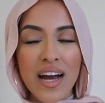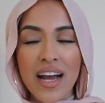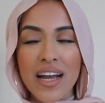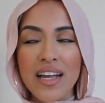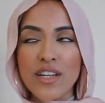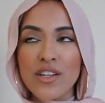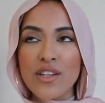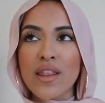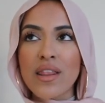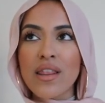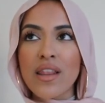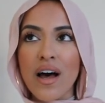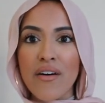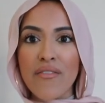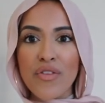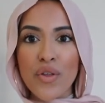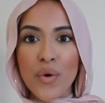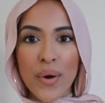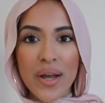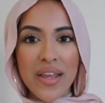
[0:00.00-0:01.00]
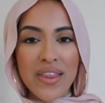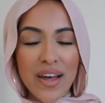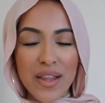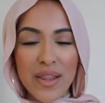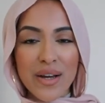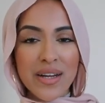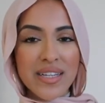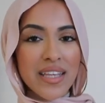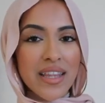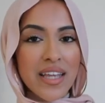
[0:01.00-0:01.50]
I love the way that
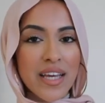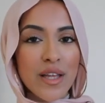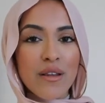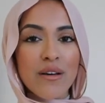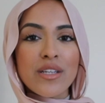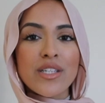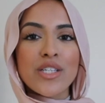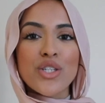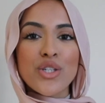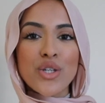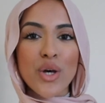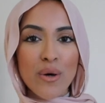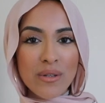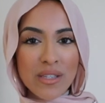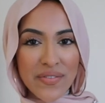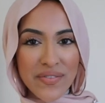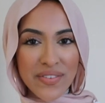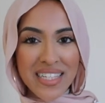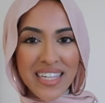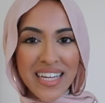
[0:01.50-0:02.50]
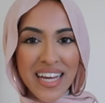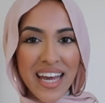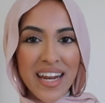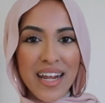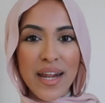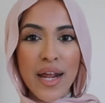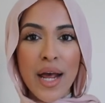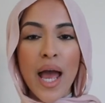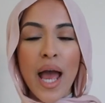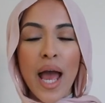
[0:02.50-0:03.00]
looks. I think it looks so sophisticated